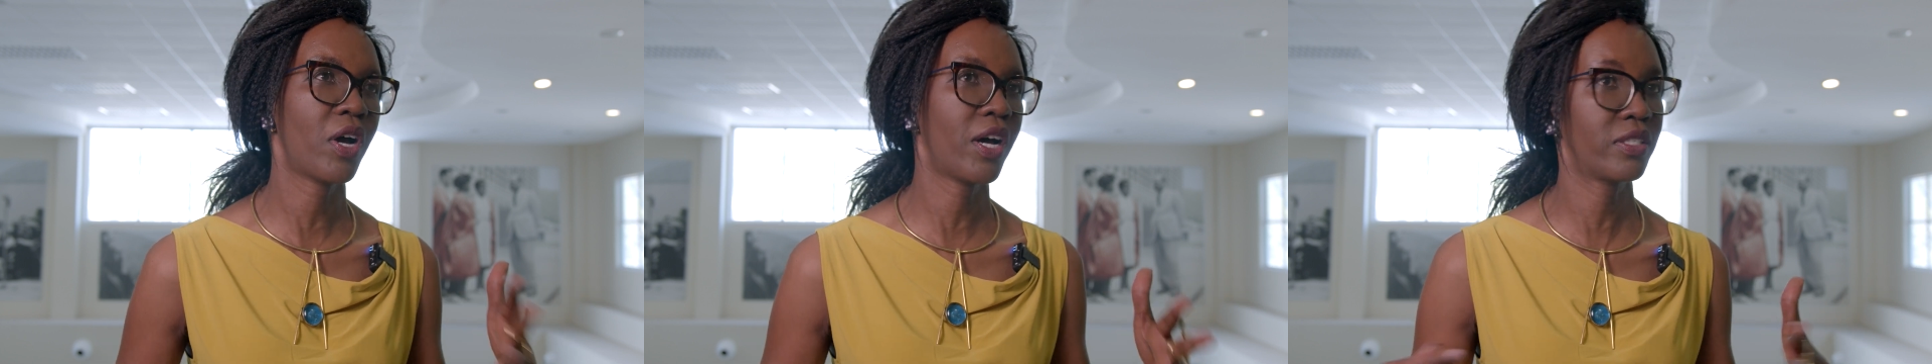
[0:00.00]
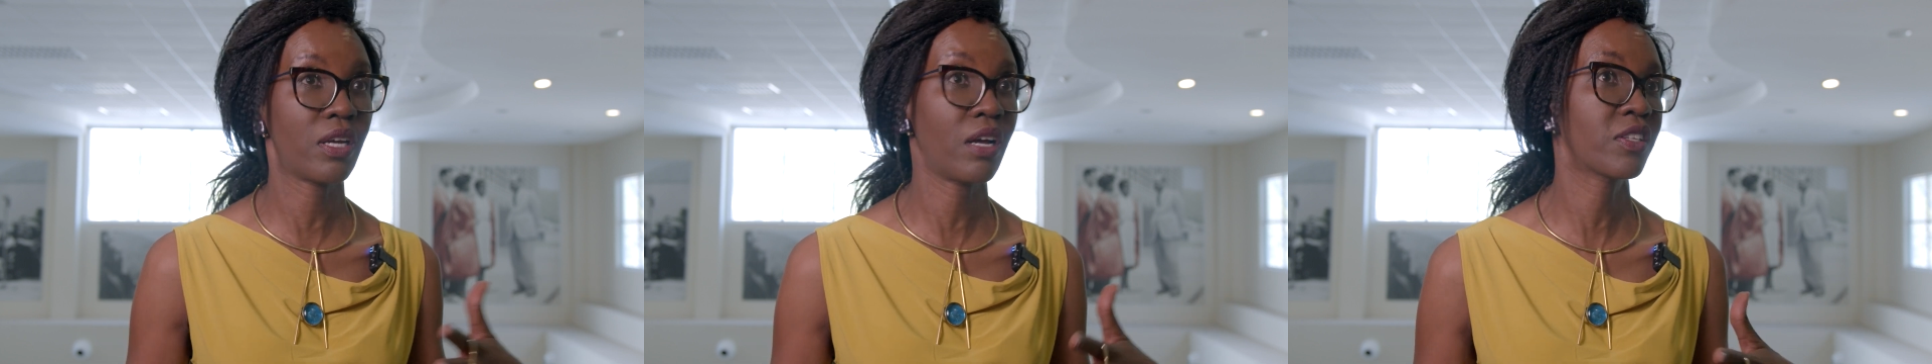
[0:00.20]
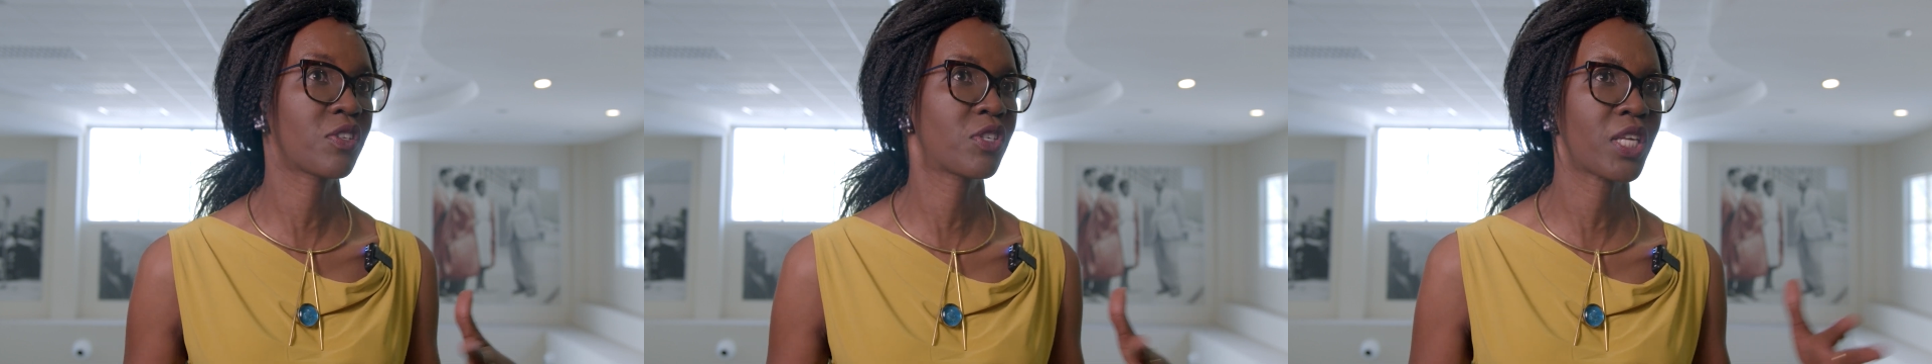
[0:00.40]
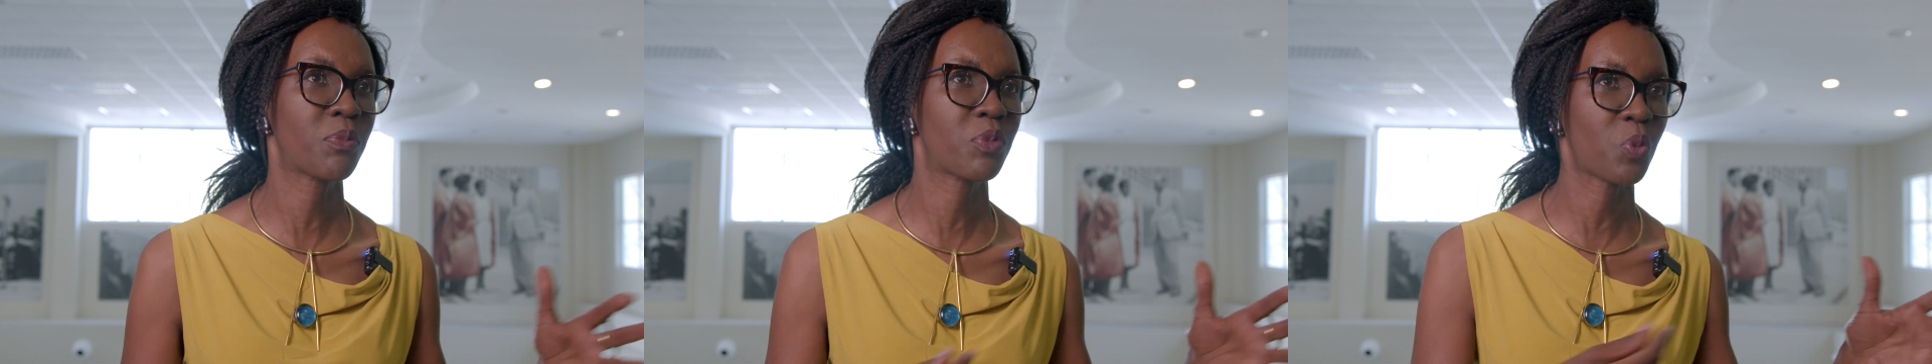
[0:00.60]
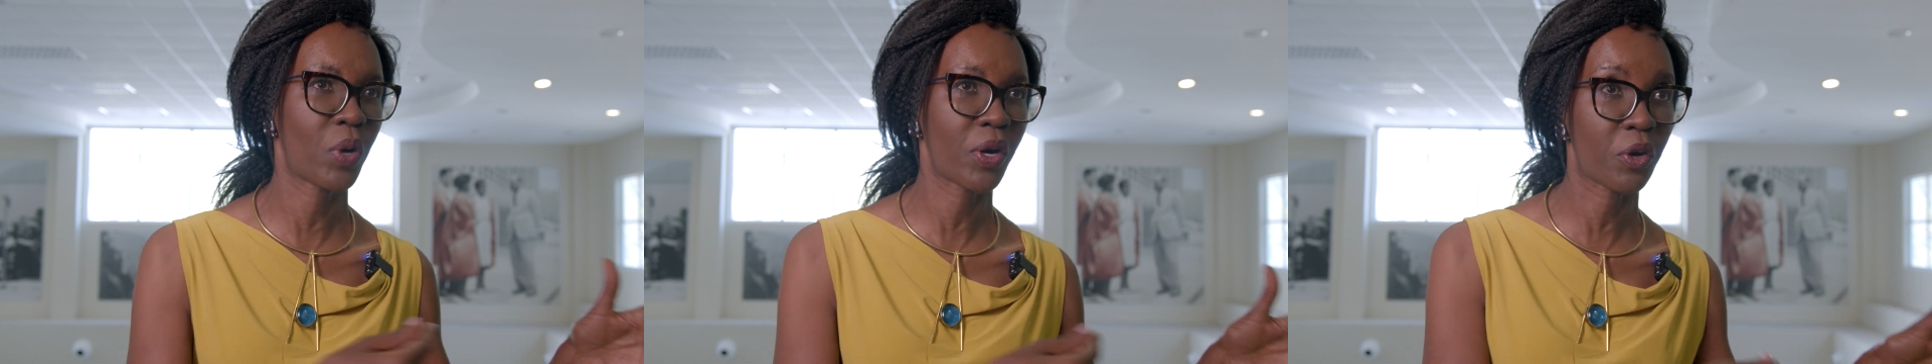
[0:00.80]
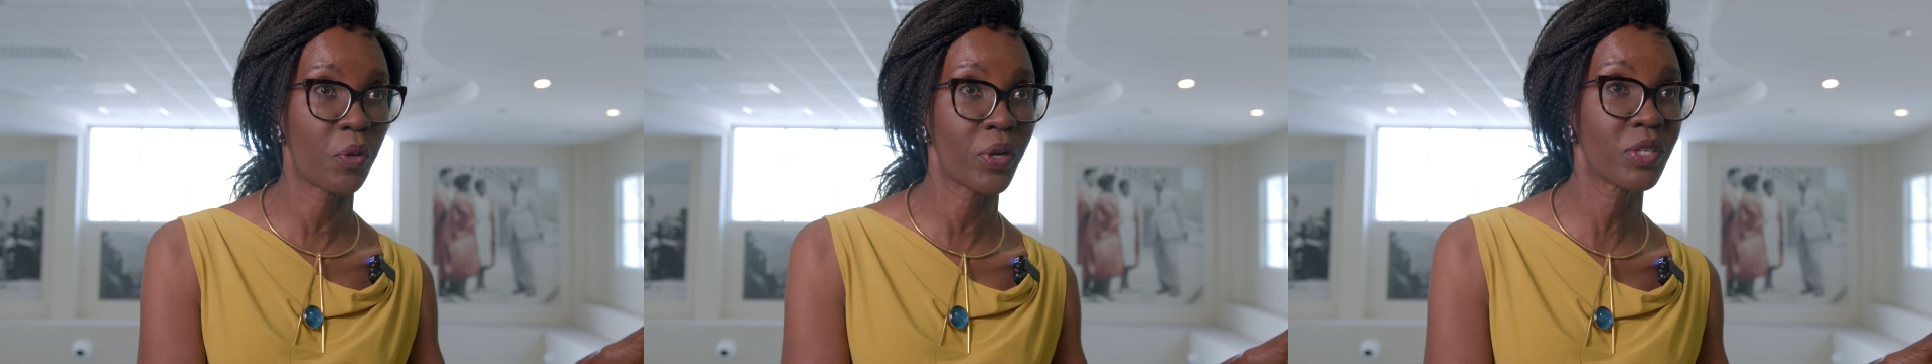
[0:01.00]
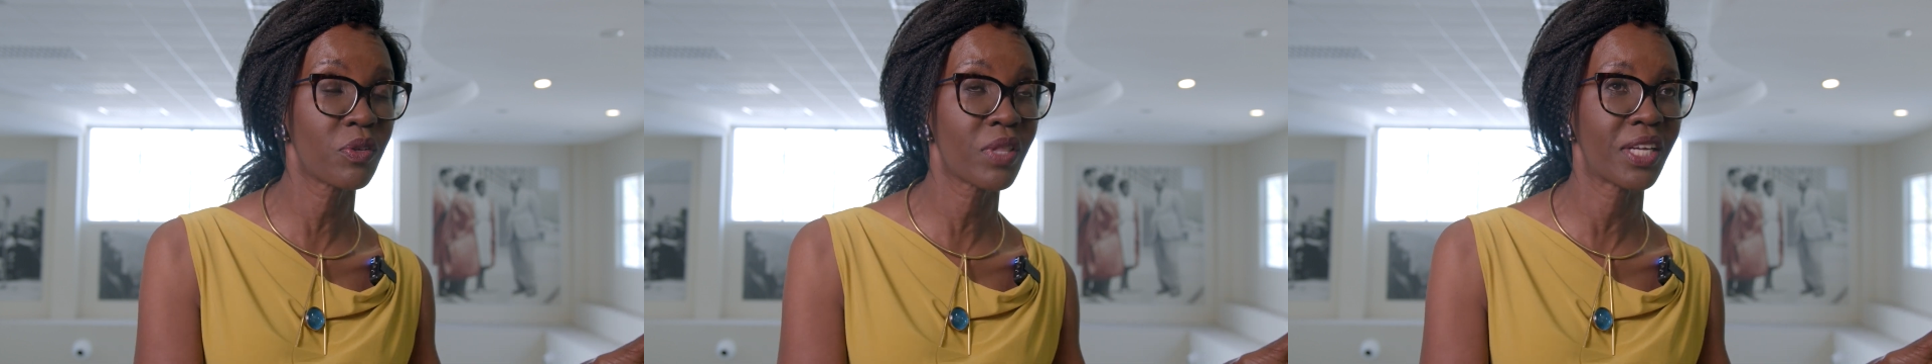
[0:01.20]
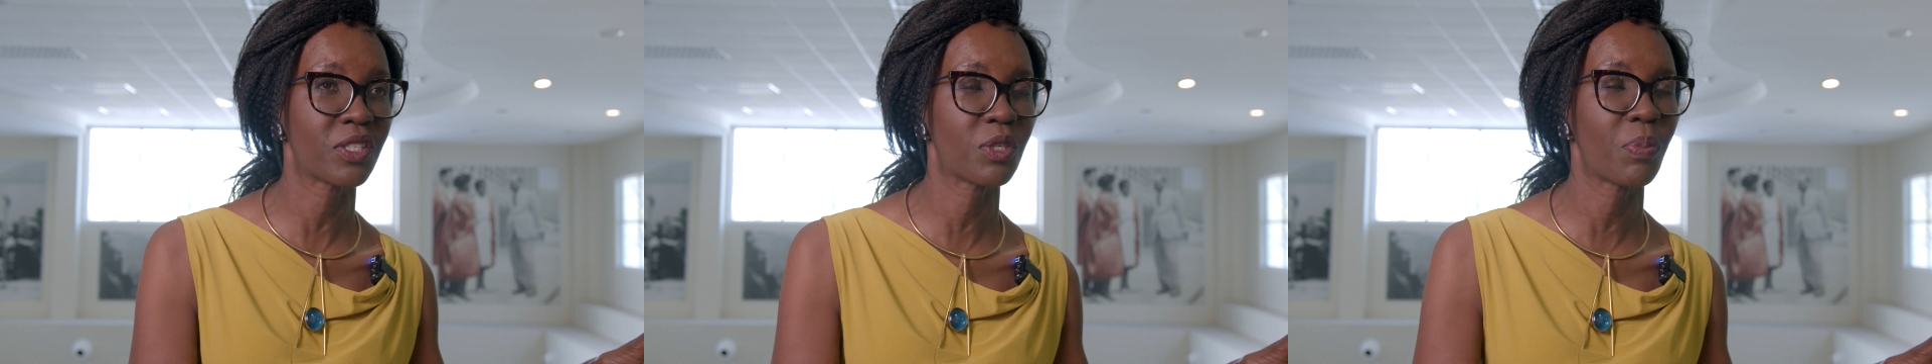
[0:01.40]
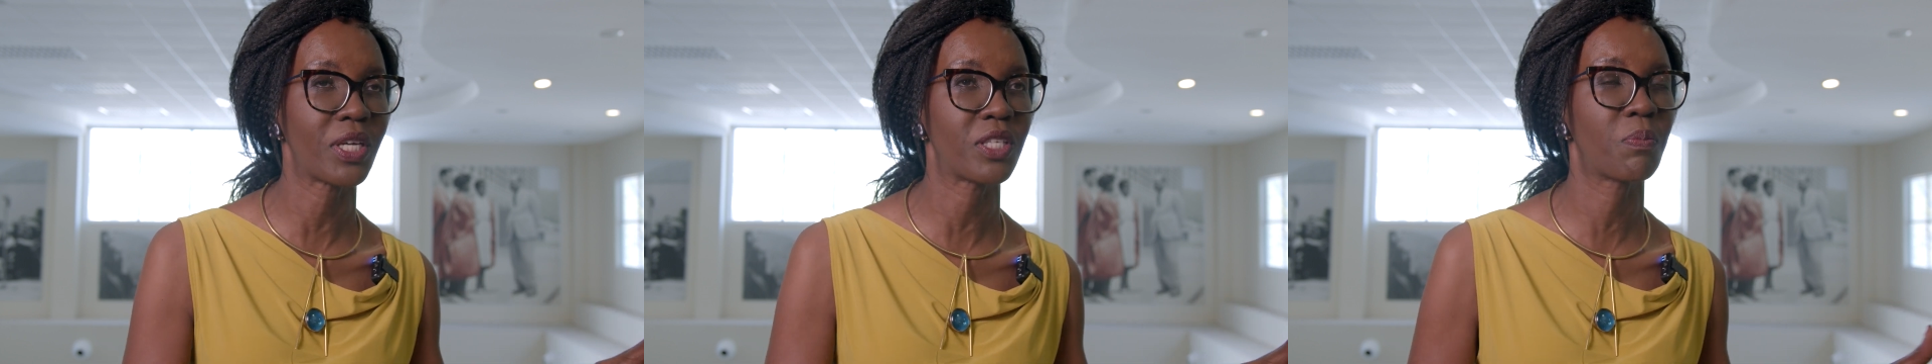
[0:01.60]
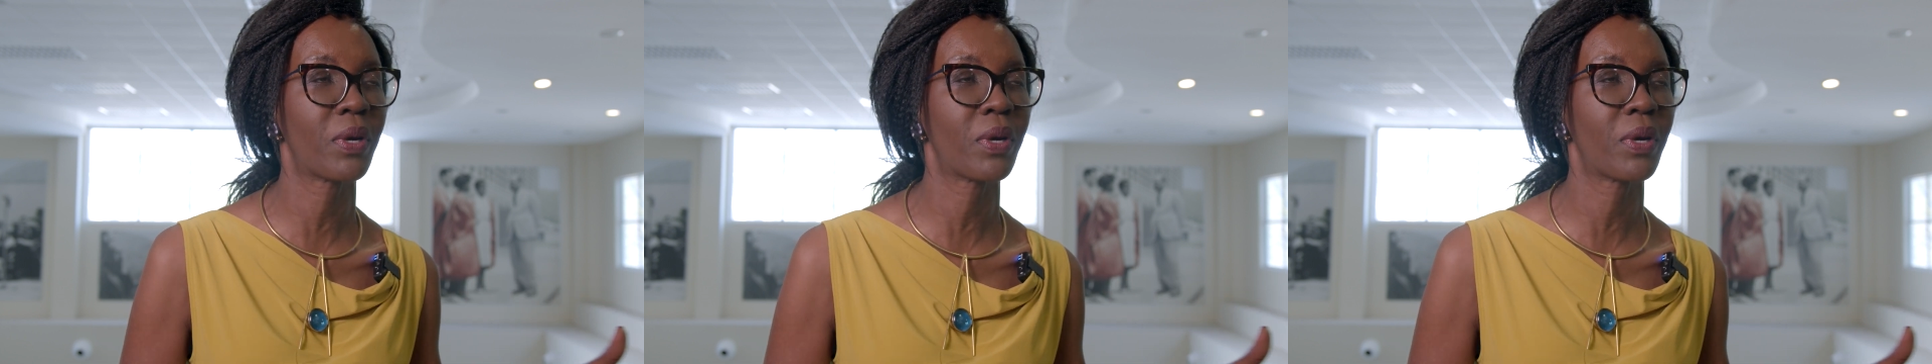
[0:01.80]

adult seems to want to go into that space.